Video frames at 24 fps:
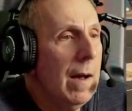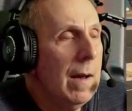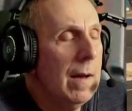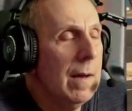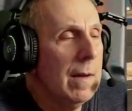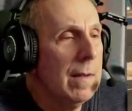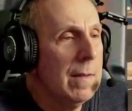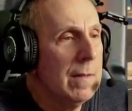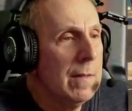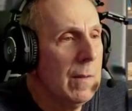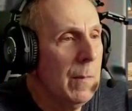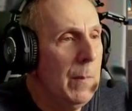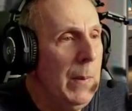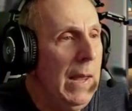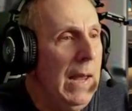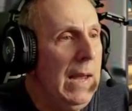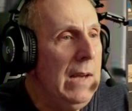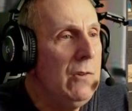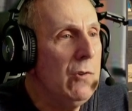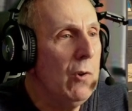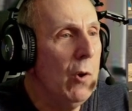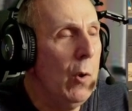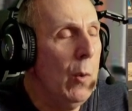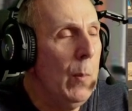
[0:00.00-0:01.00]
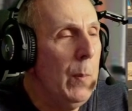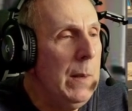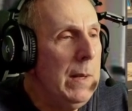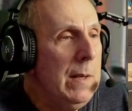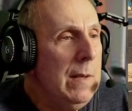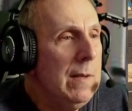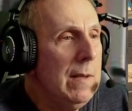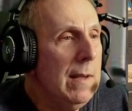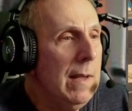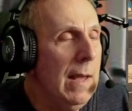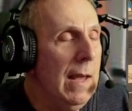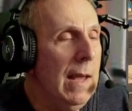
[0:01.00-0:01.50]
the page
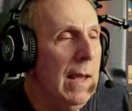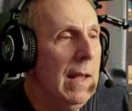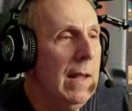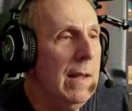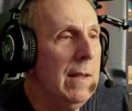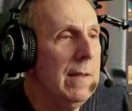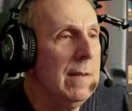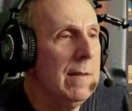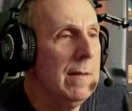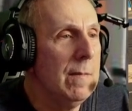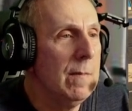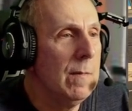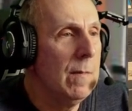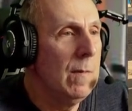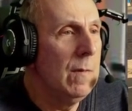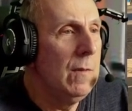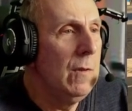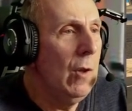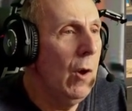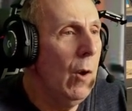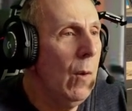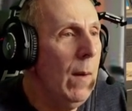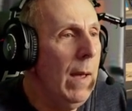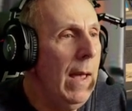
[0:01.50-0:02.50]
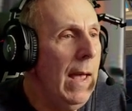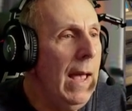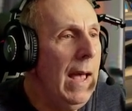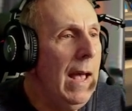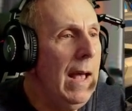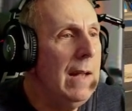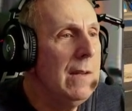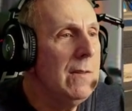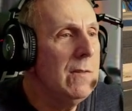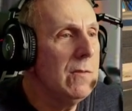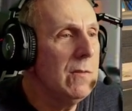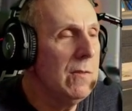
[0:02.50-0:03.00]
opened, and no
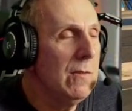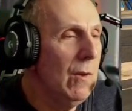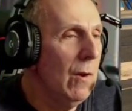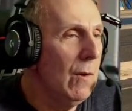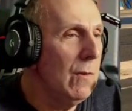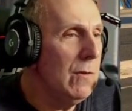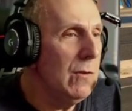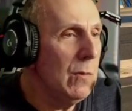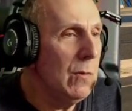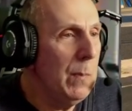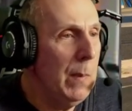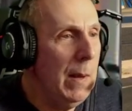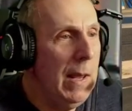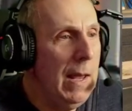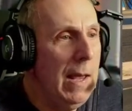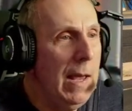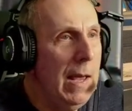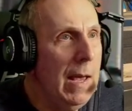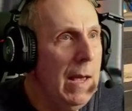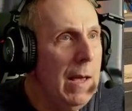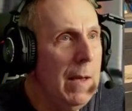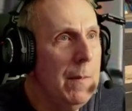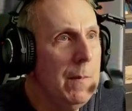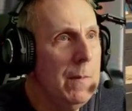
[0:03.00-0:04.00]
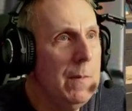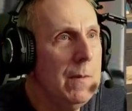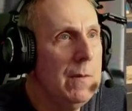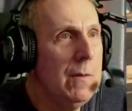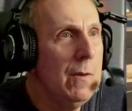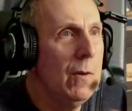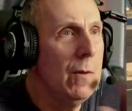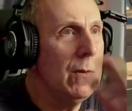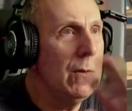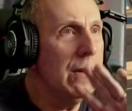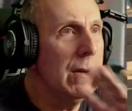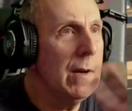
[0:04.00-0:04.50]
ads, no spam,
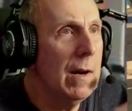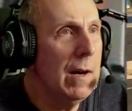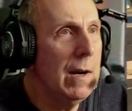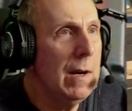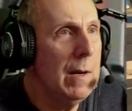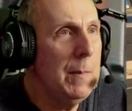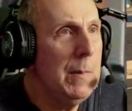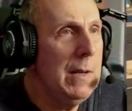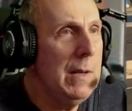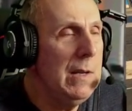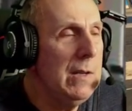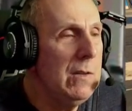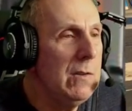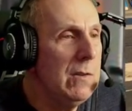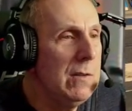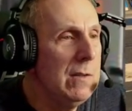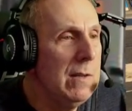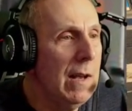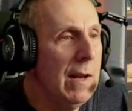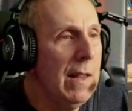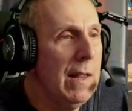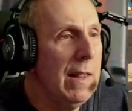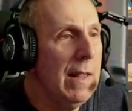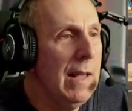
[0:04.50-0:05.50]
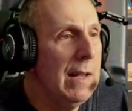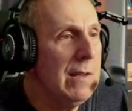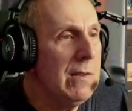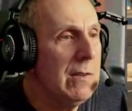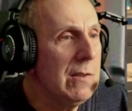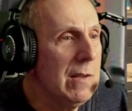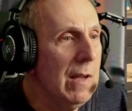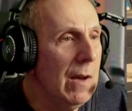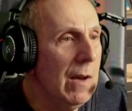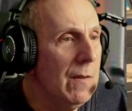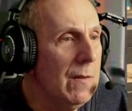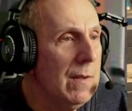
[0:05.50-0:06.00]
no garbage, none of that
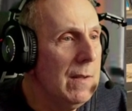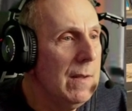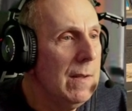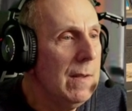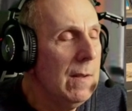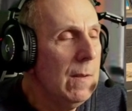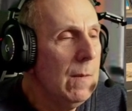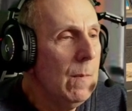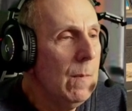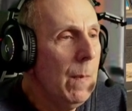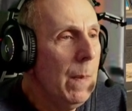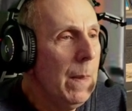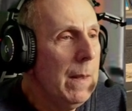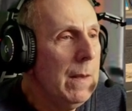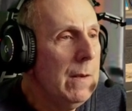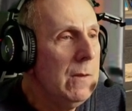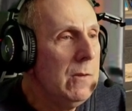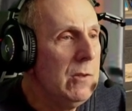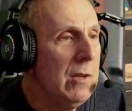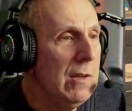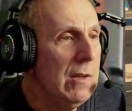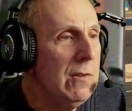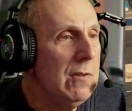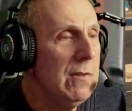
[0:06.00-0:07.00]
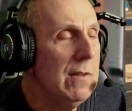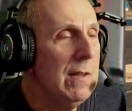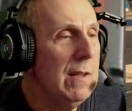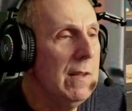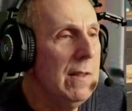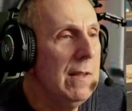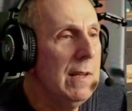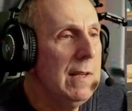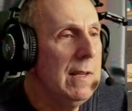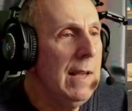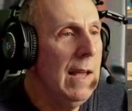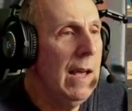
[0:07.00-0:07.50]
stuff. Just
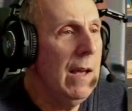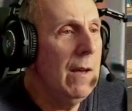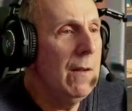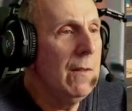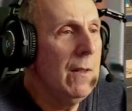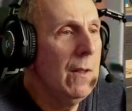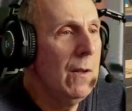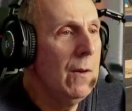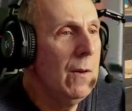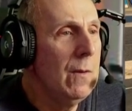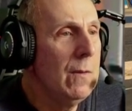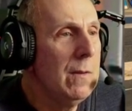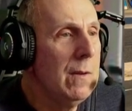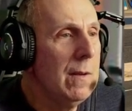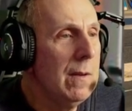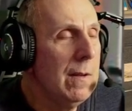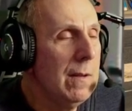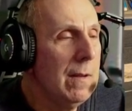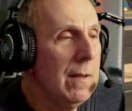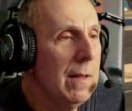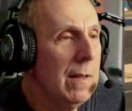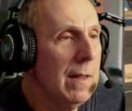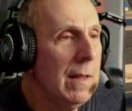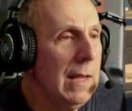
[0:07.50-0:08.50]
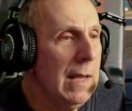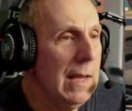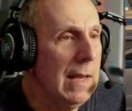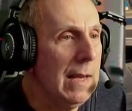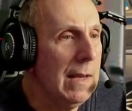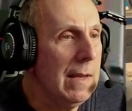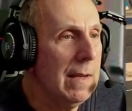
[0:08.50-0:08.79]
the download link.